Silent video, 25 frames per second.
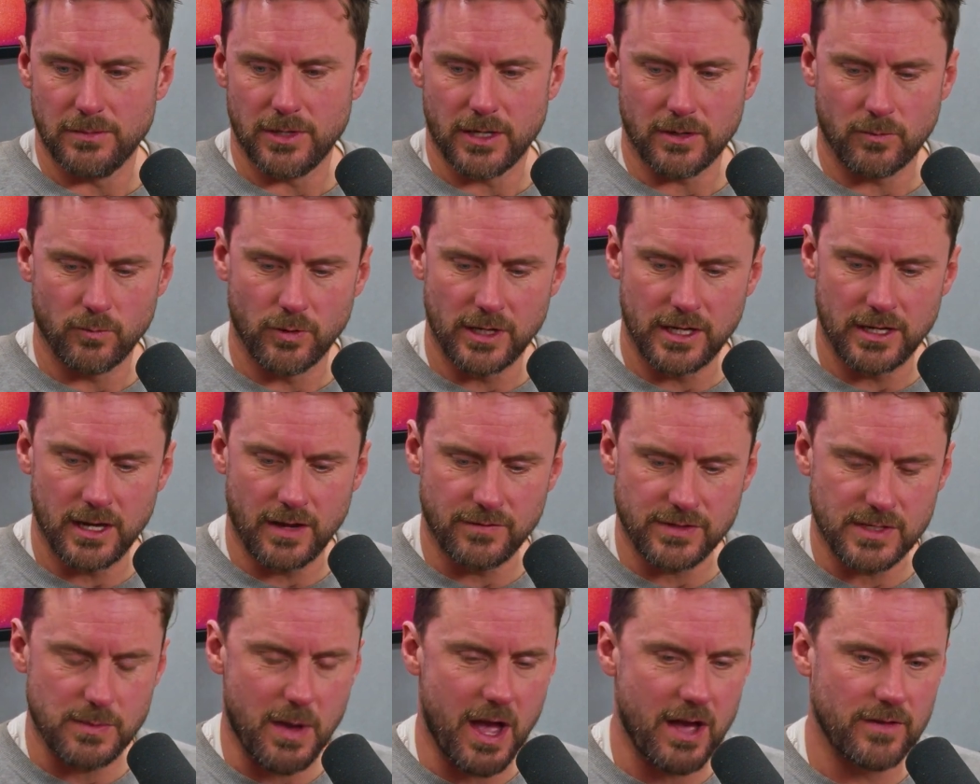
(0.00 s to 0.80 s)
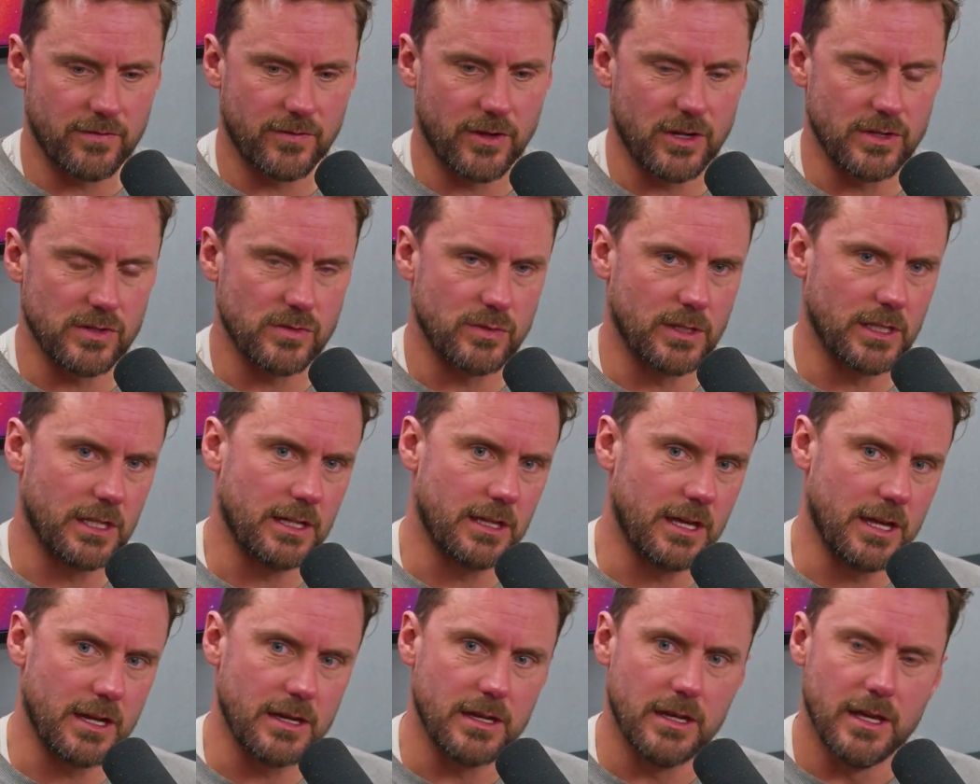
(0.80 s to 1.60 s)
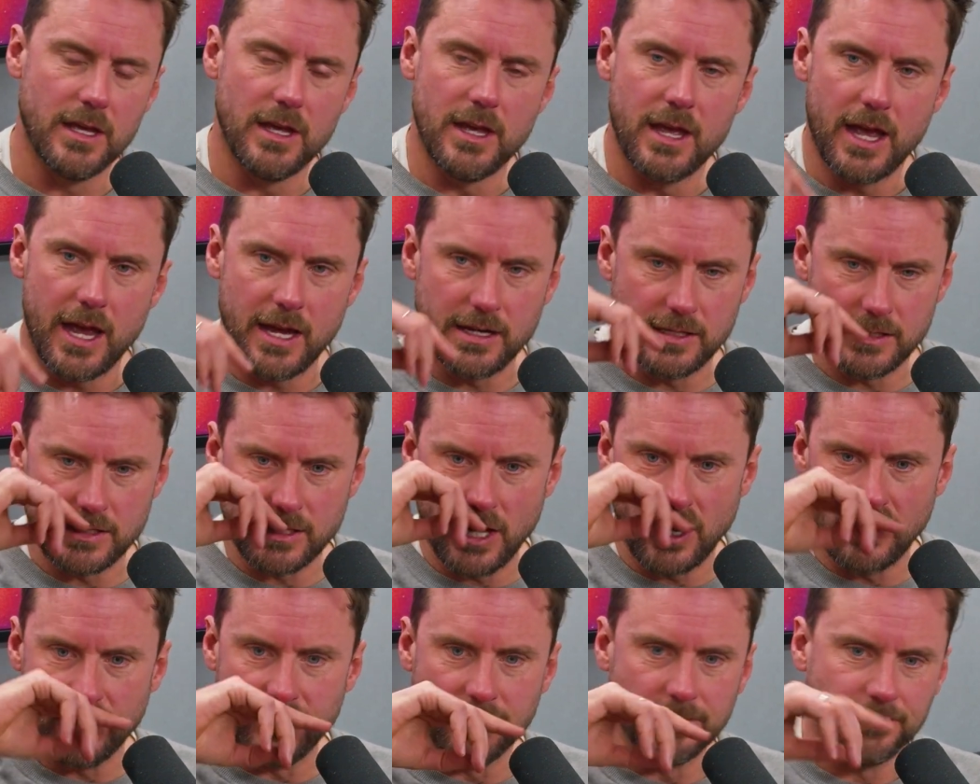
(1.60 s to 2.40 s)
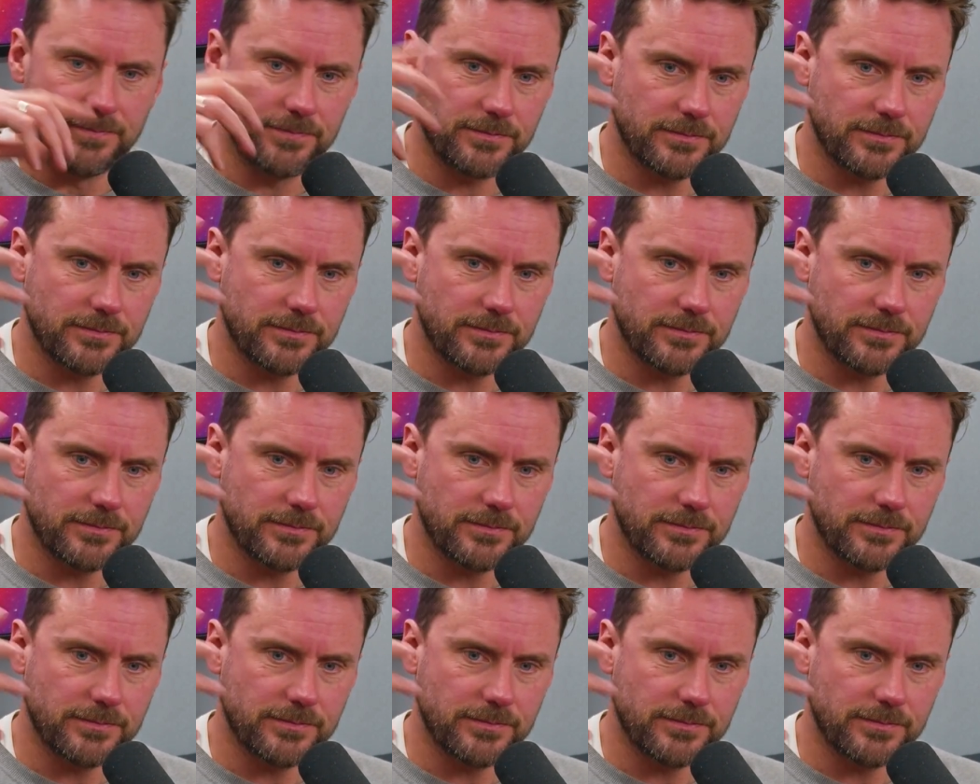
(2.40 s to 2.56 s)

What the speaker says: Like we didn't have smartphones really then. And so